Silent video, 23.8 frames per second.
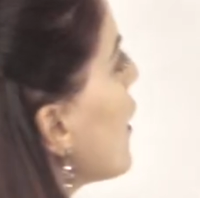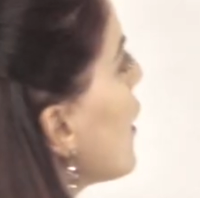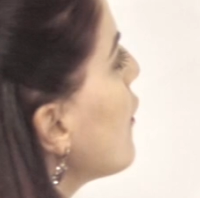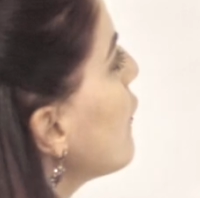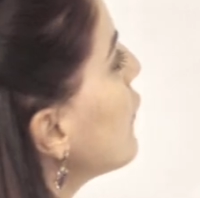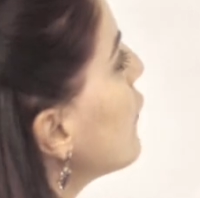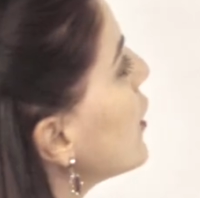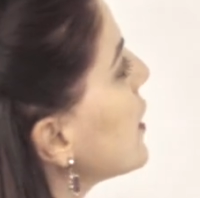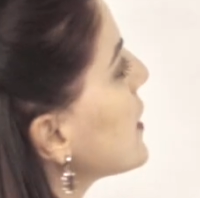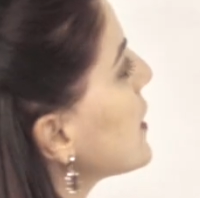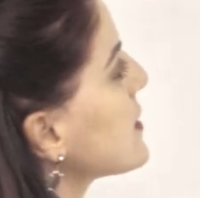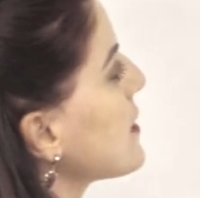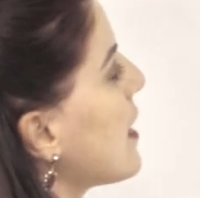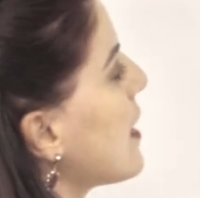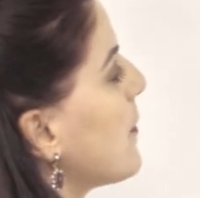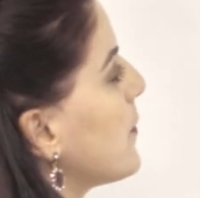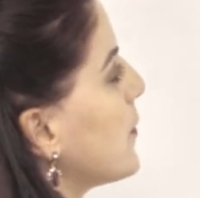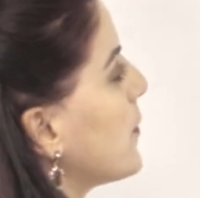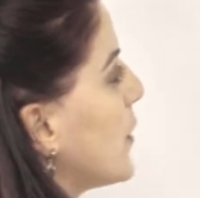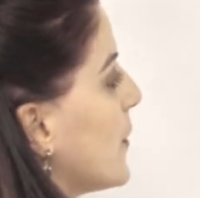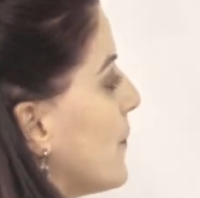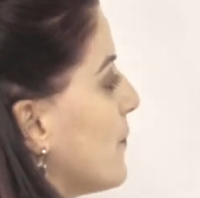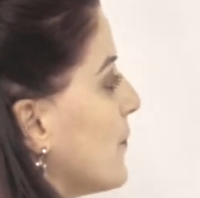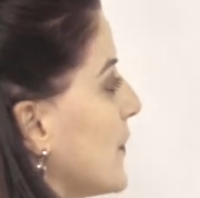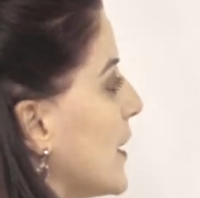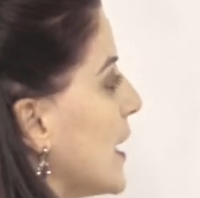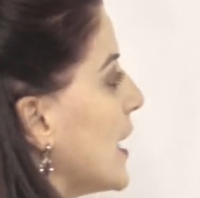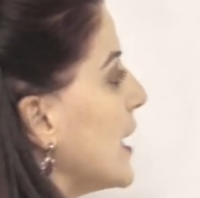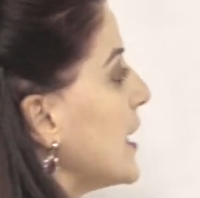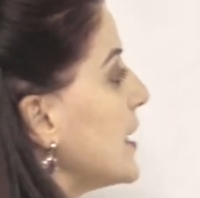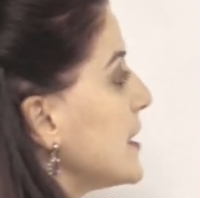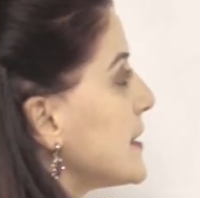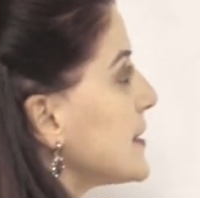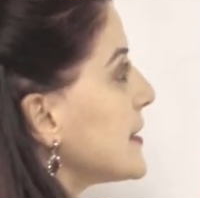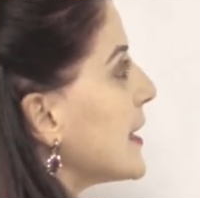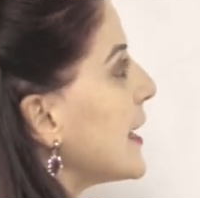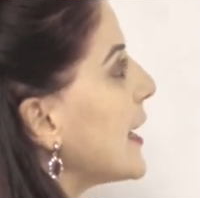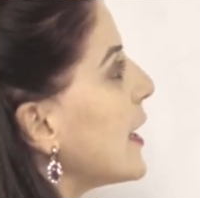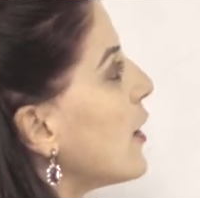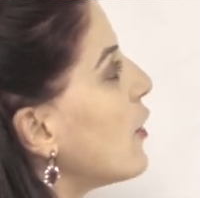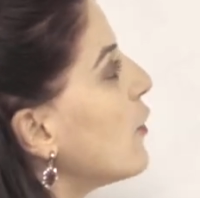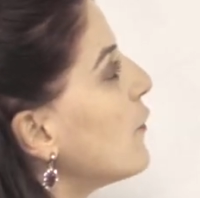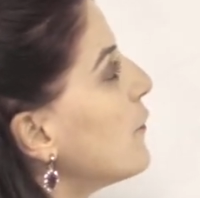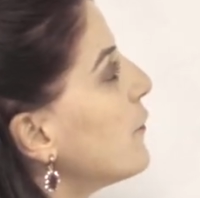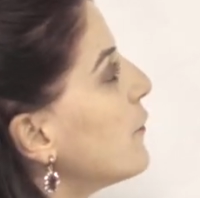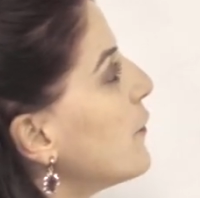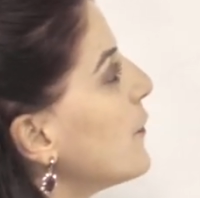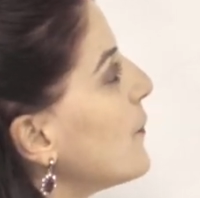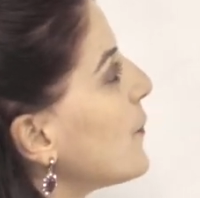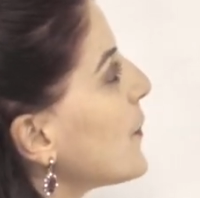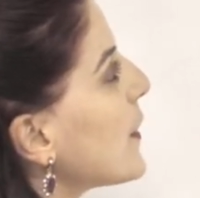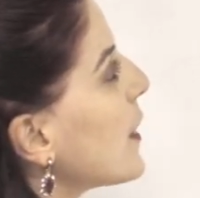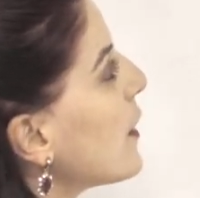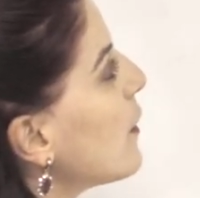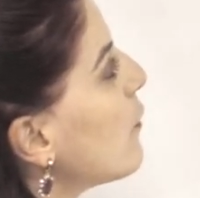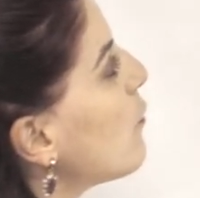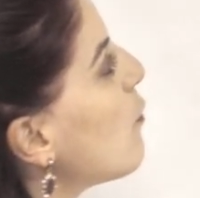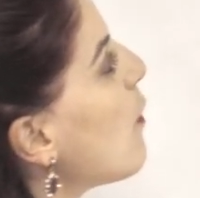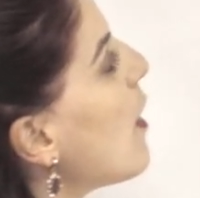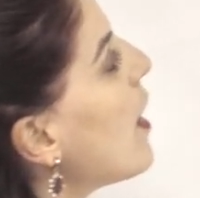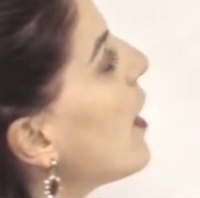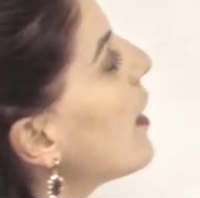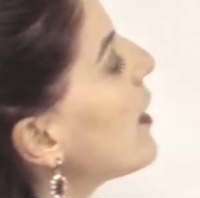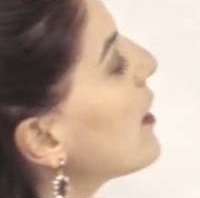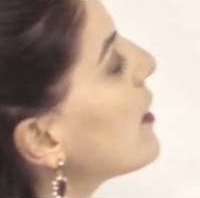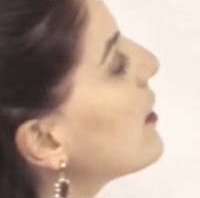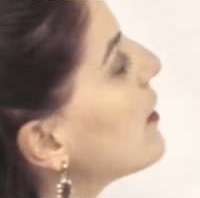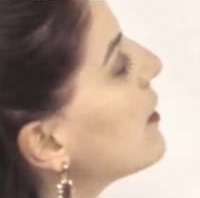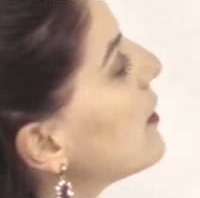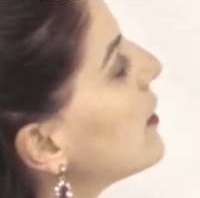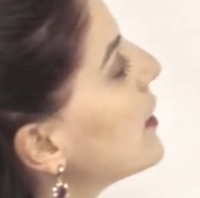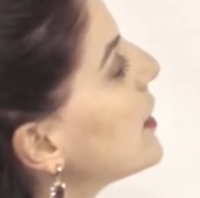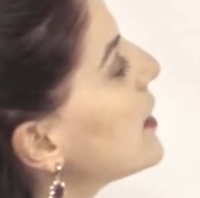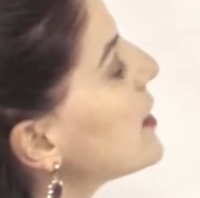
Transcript: For example, instead of while,